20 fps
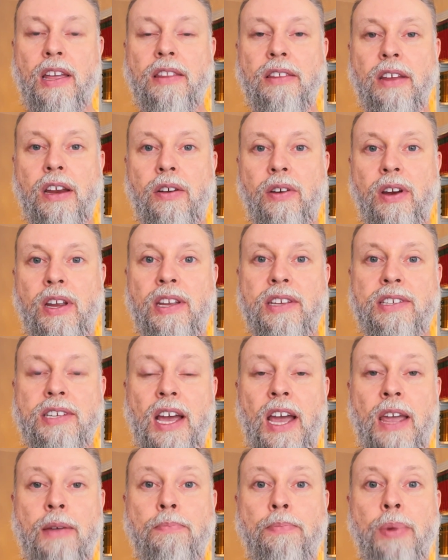there is
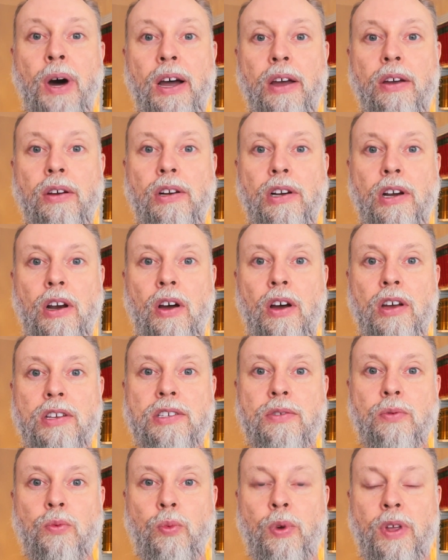a
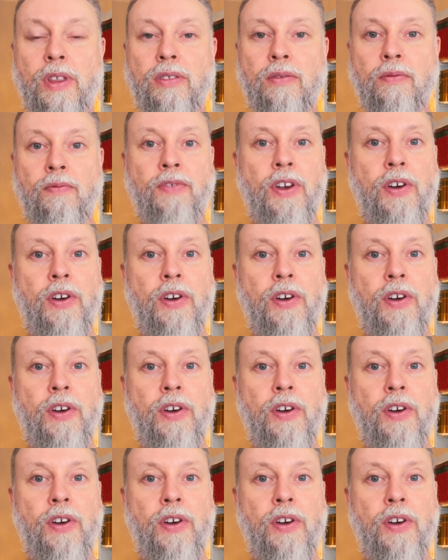bioglass with